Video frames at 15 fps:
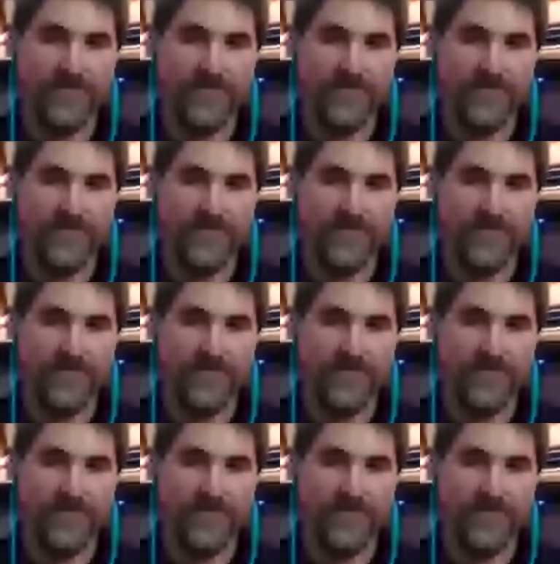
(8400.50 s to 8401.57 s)
for a
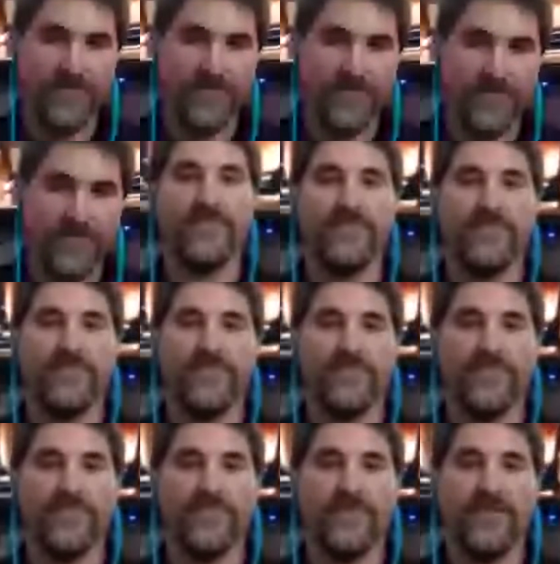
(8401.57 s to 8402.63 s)
few days.
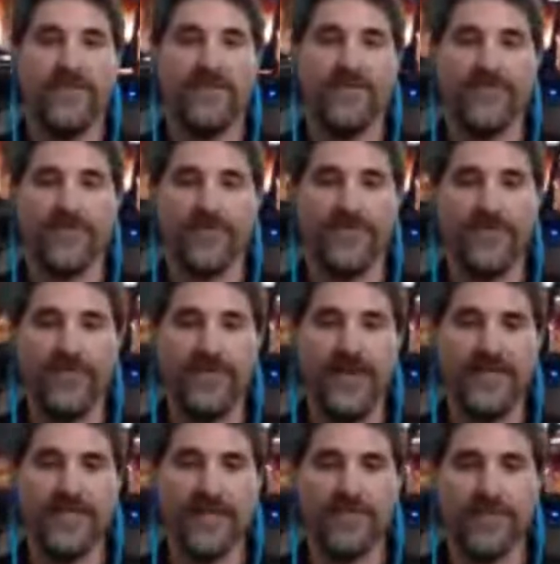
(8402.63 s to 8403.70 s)
So for a
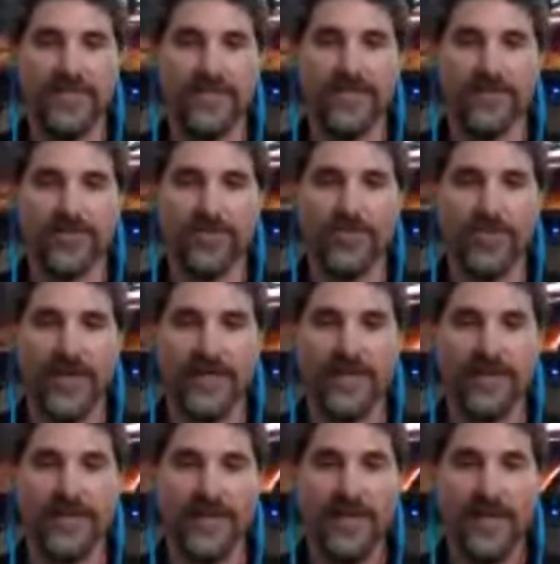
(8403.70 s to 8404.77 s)
few days, I was sitting there
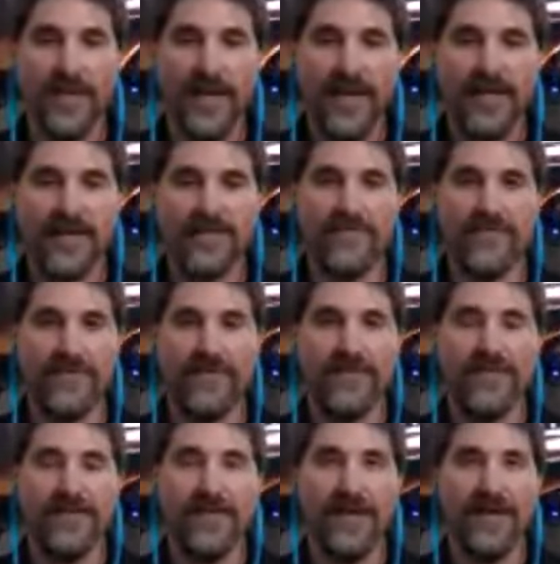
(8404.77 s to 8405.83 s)
sweating. Hey,
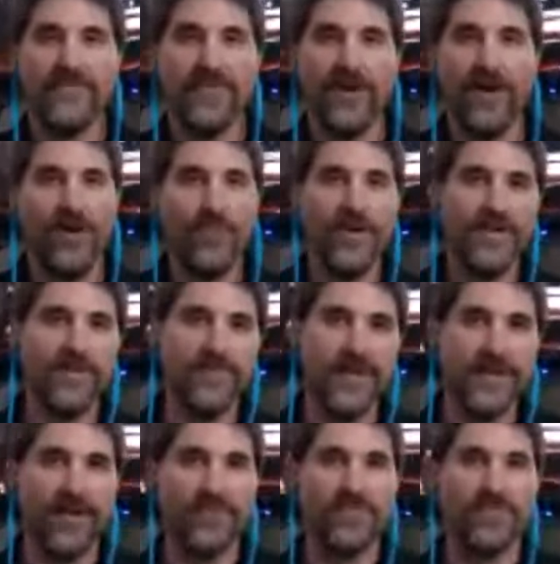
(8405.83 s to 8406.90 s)
I've always
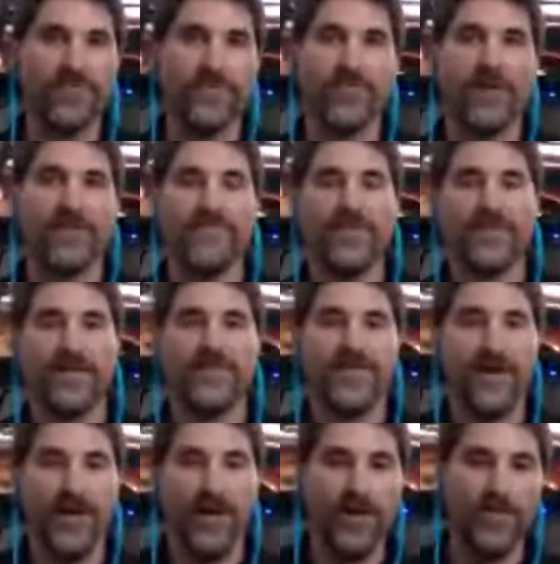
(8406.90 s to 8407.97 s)
met all the requirements.
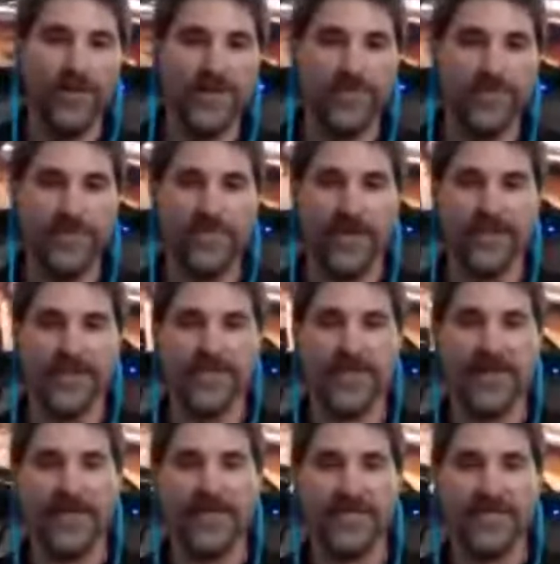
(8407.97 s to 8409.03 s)
I've always been
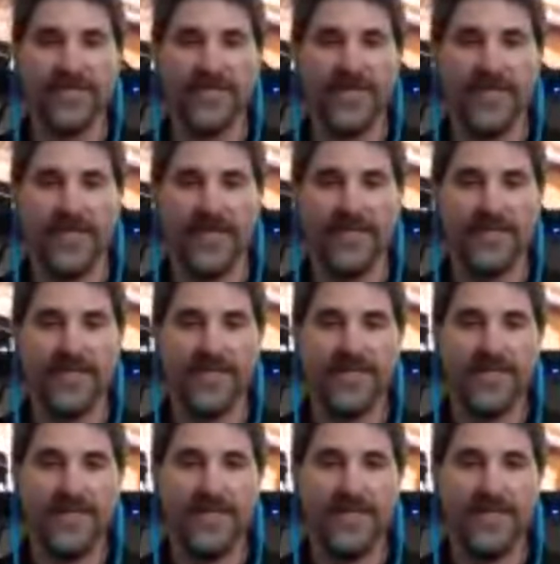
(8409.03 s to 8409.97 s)
monetized, and